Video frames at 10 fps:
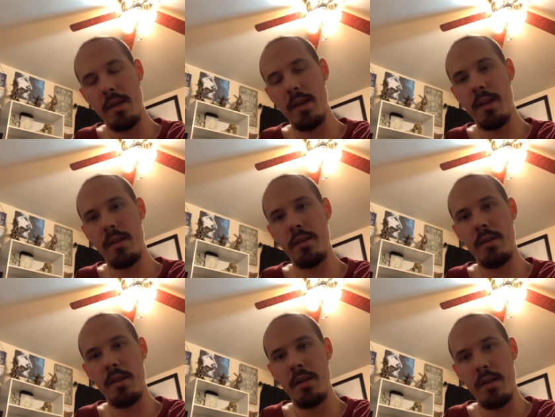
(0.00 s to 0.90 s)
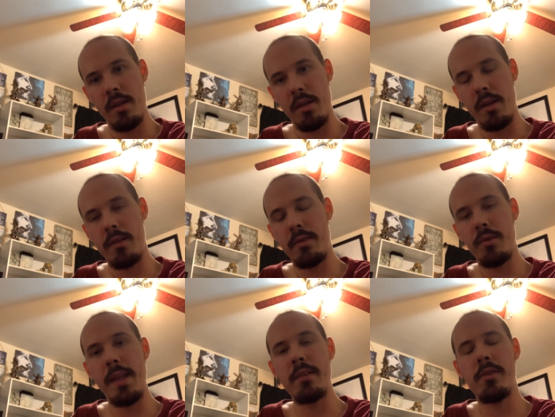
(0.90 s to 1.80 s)
And and
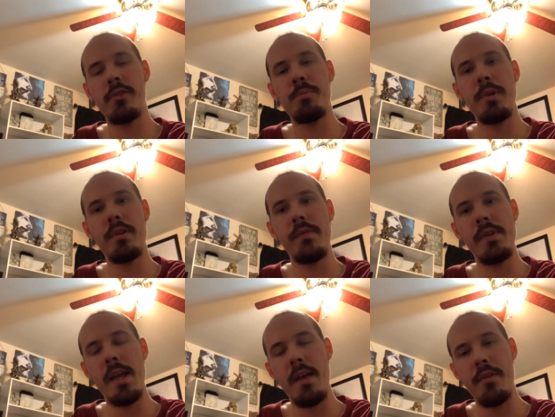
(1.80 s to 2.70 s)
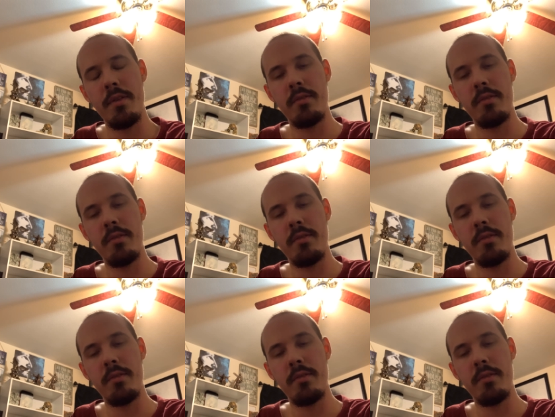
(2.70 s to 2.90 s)
so that's the spirit of death.